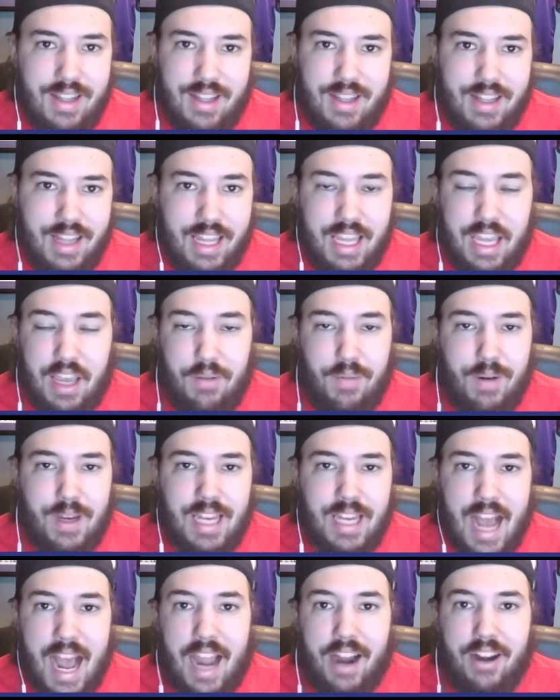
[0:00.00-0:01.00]
Like, he
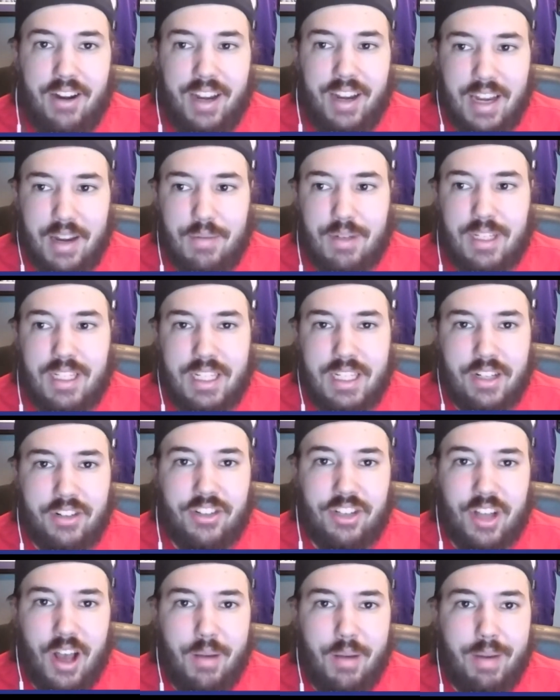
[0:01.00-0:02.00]
retired and he was still
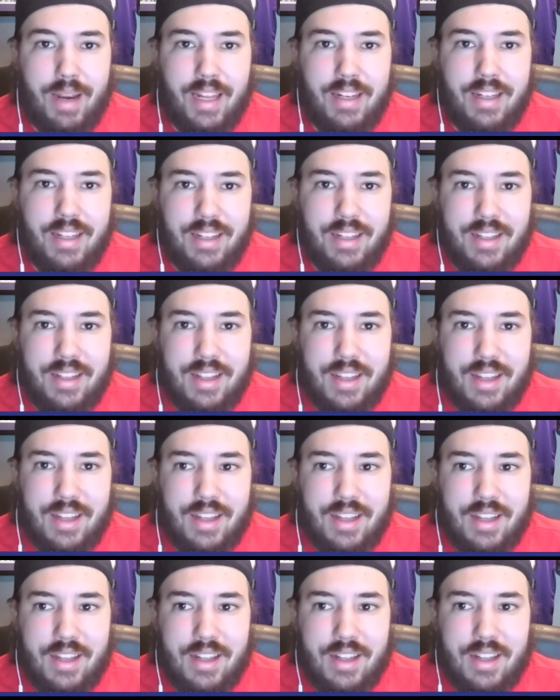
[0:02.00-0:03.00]
dominant.
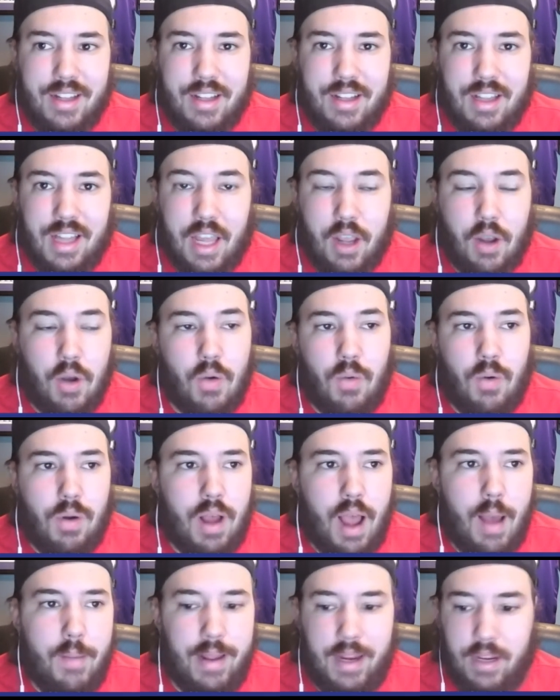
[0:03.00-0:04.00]
Like,
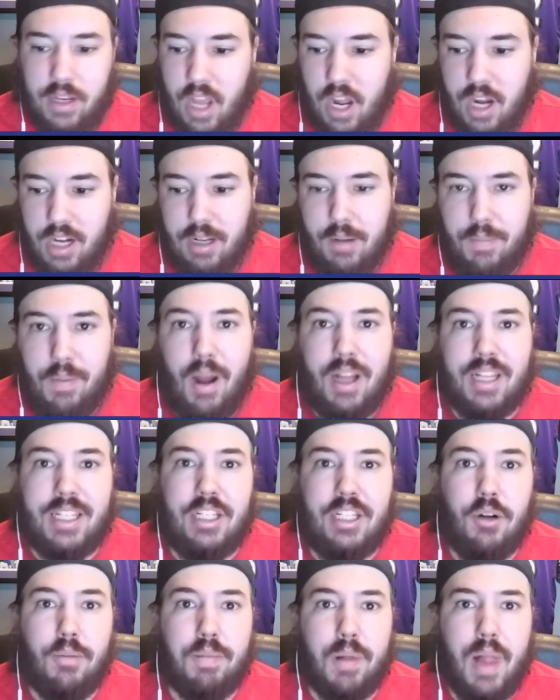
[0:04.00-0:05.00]
I mean, Yanda could probably
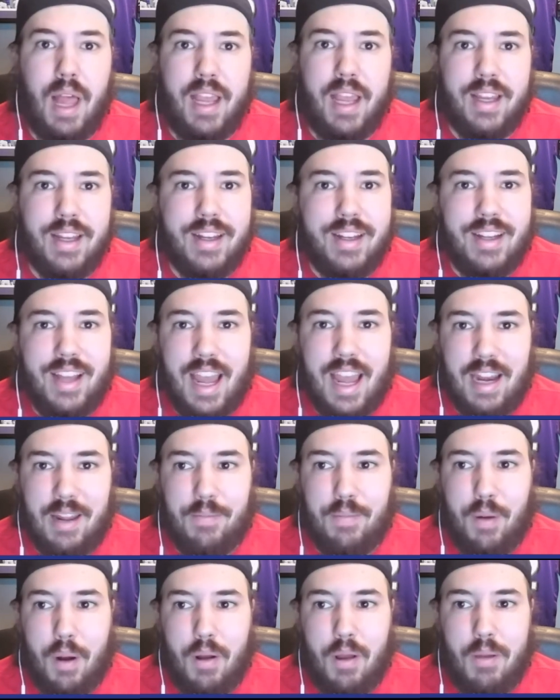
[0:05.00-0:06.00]
still play. And
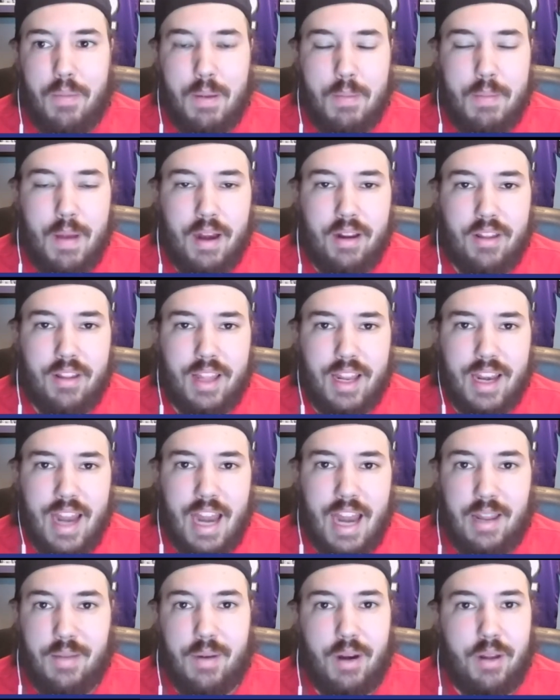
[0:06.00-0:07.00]
he'd probably be better than
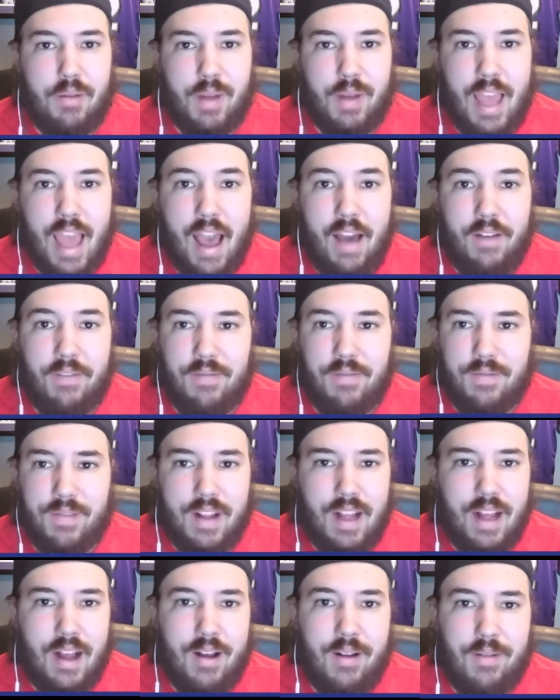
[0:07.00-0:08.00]
anybody we have
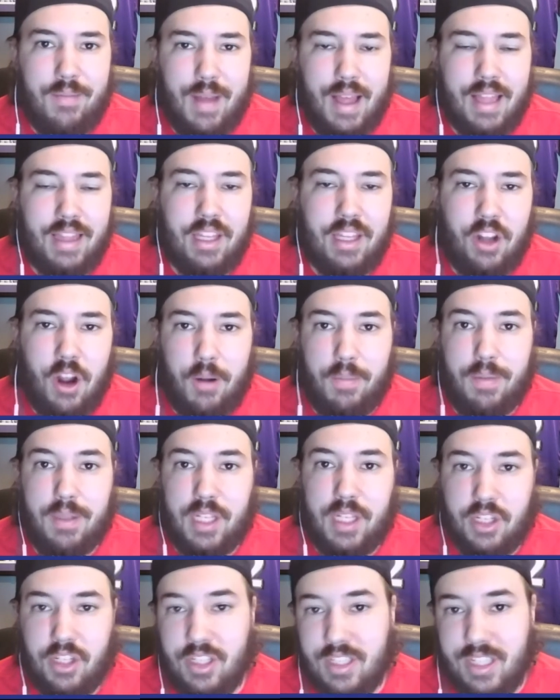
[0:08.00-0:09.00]
at the guard
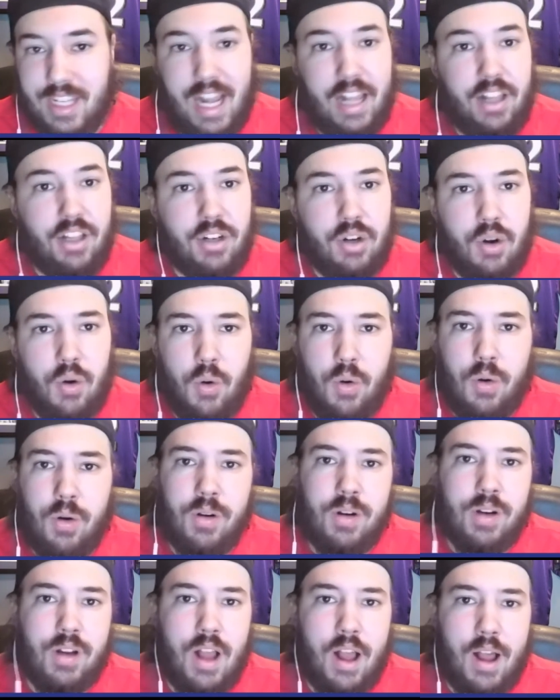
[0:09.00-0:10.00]
position. Zeitler
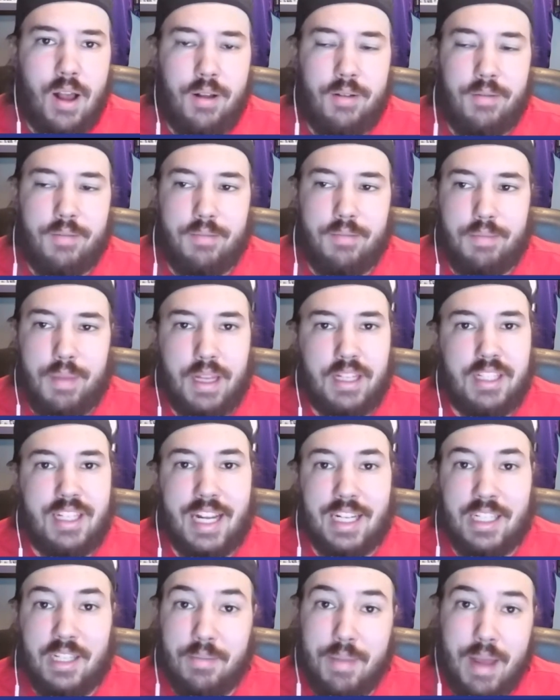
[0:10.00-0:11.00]
or big
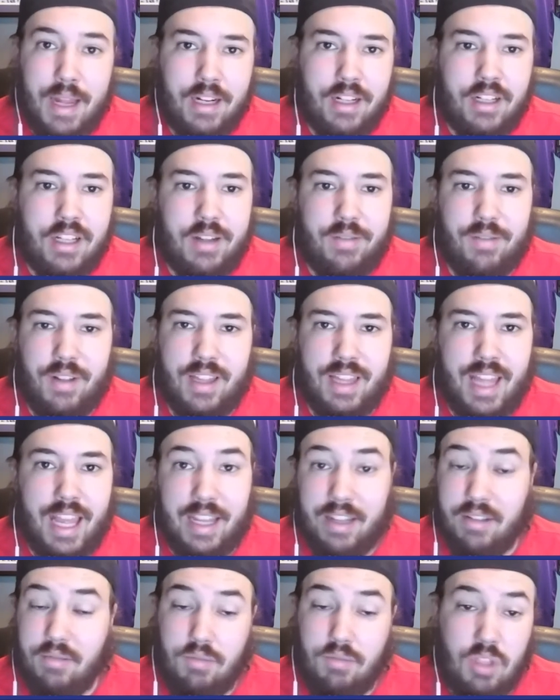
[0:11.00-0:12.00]
sexy Ben Cleveland.
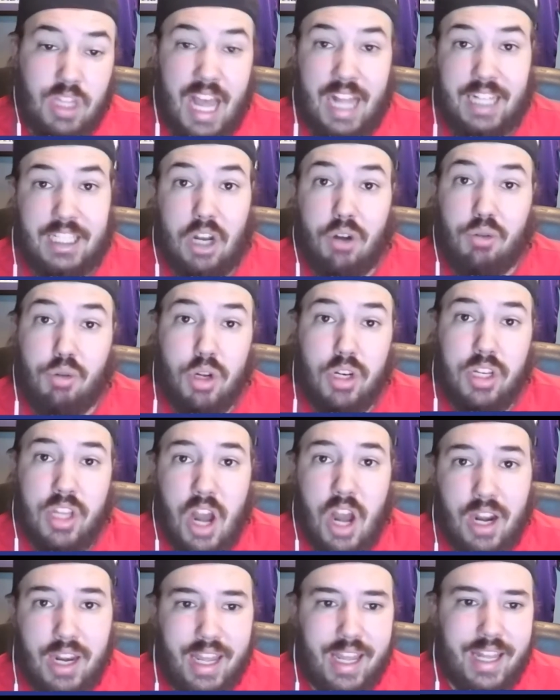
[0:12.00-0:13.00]
Like, that's how good
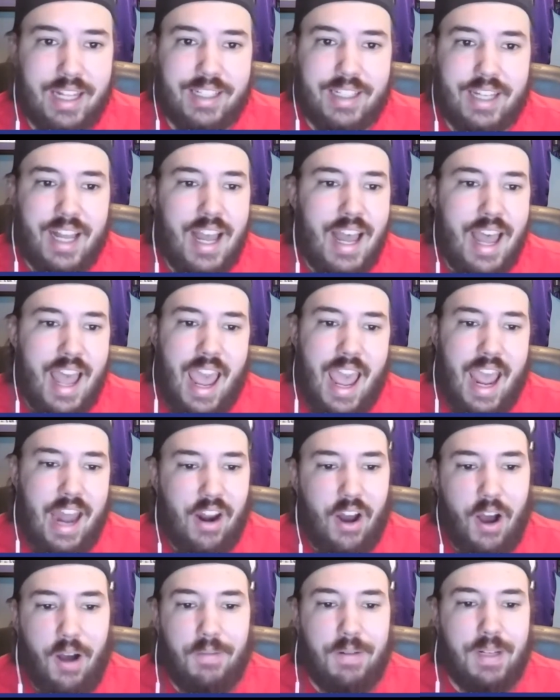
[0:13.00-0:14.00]
Yanda is.
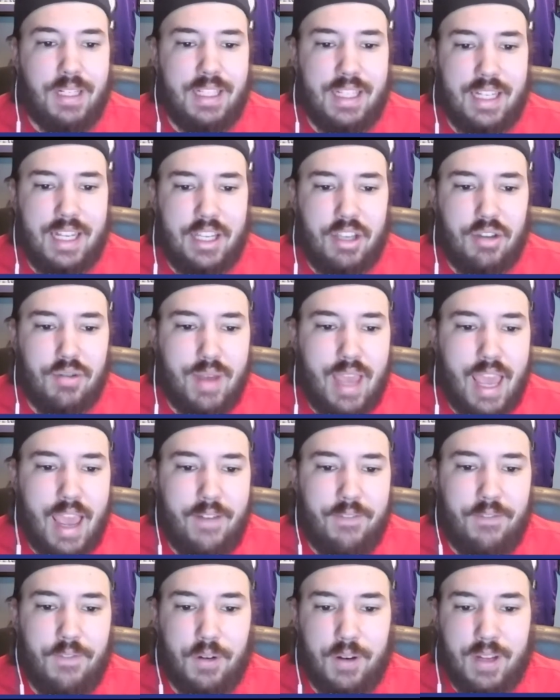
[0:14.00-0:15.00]
And obviously, you
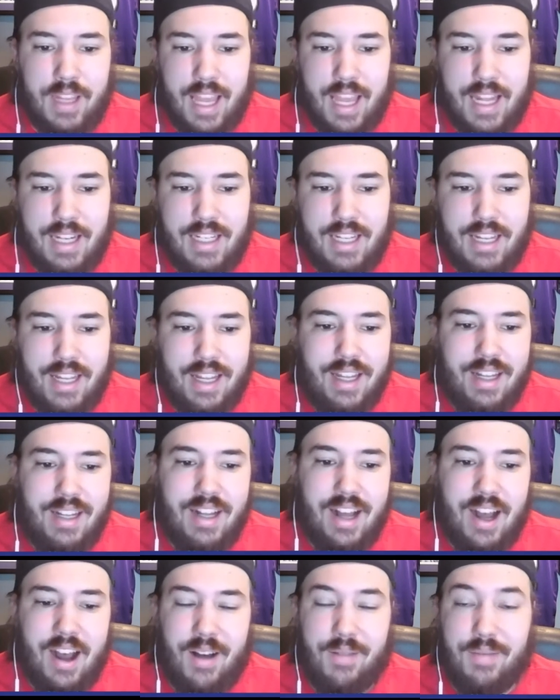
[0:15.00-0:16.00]
can't forget
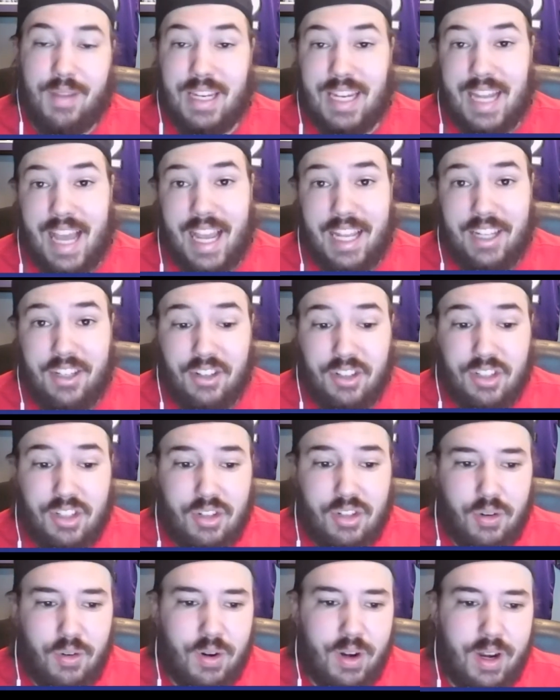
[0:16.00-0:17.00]
The taser
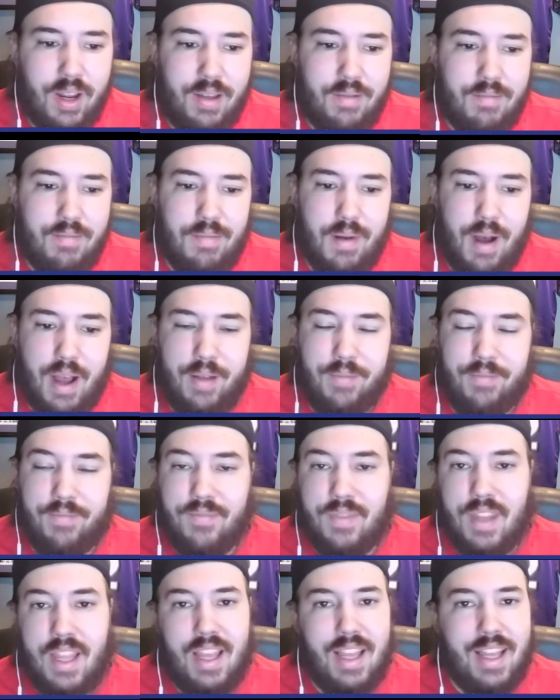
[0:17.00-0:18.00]
story, but
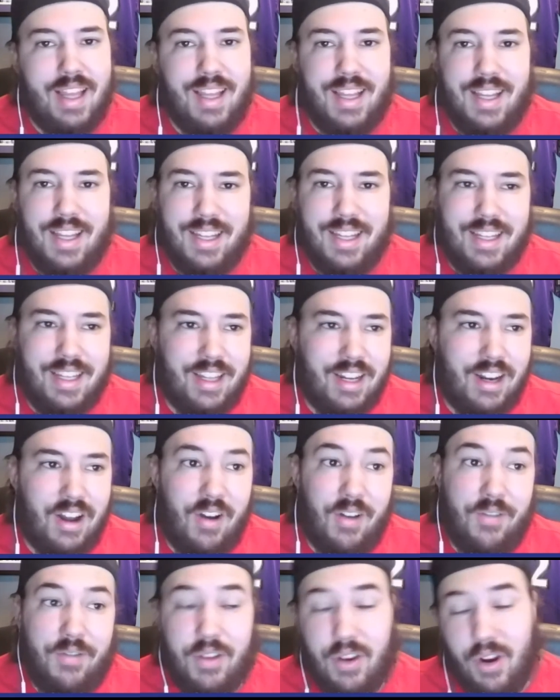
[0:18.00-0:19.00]
you
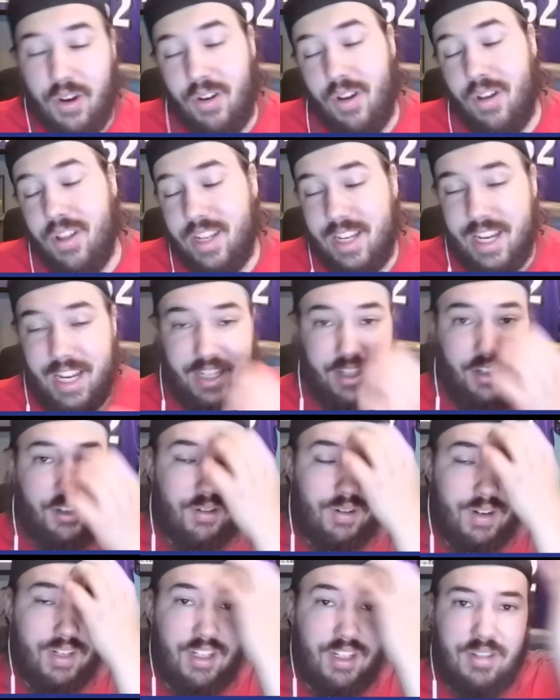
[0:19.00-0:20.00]
know, if you don't know the taser
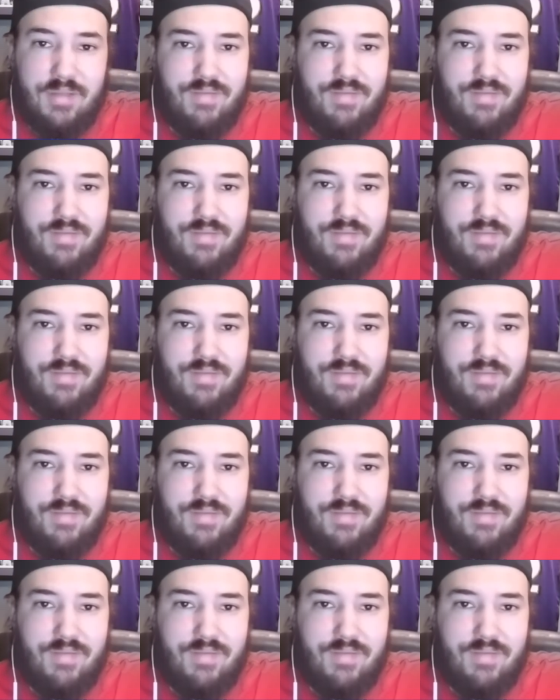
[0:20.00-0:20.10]
story, just